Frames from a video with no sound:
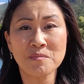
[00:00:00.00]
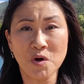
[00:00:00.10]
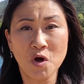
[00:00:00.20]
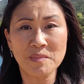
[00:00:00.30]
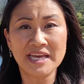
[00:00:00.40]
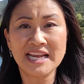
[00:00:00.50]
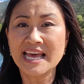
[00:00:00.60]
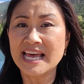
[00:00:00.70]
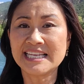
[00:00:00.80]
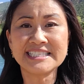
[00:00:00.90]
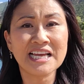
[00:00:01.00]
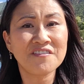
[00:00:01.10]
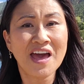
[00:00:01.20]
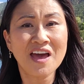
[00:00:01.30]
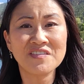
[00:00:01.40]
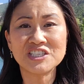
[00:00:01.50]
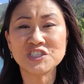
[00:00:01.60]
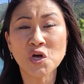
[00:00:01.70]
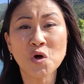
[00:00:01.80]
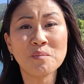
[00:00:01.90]
the moment, instead of having
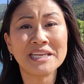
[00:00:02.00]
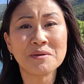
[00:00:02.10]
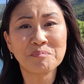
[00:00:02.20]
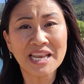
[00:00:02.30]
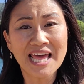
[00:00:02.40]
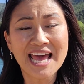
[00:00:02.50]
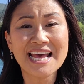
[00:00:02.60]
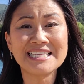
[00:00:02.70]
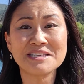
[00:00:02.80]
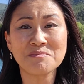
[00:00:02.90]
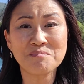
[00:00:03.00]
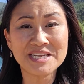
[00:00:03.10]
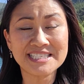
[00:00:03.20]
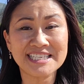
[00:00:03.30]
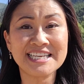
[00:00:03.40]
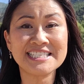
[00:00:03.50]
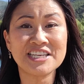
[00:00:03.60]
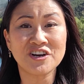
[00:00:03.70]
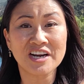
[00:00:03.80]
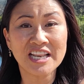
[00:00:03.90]
so many plans and business
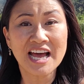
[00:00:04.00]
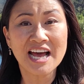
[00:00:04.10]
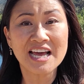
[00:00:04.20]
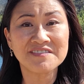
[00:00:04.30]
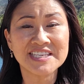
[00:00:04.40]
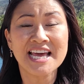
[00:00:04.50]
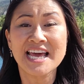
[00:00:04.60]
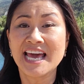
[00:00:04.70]
in our lives